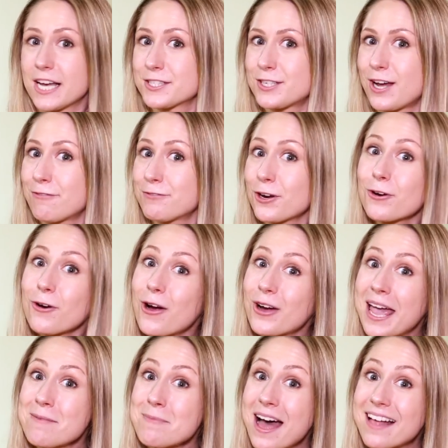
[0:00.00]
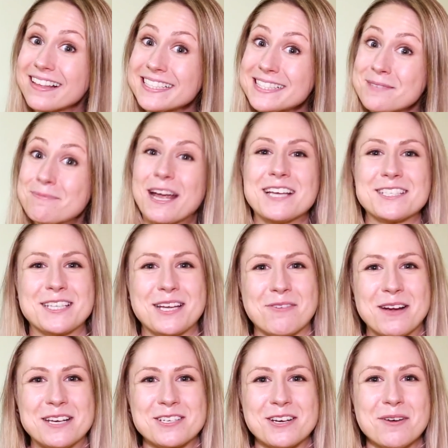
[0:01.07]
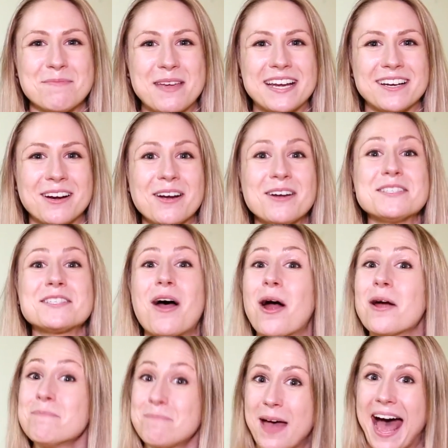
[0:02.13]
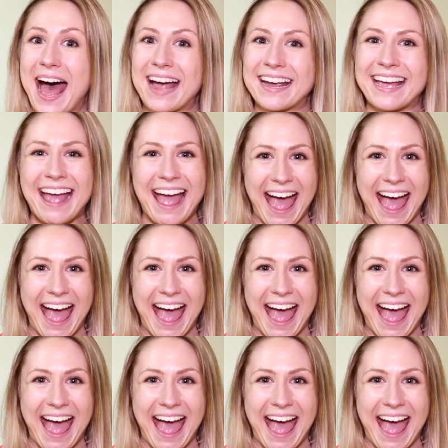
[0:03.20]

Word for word: dust off your croquet mallets because the original Mean Girls are back.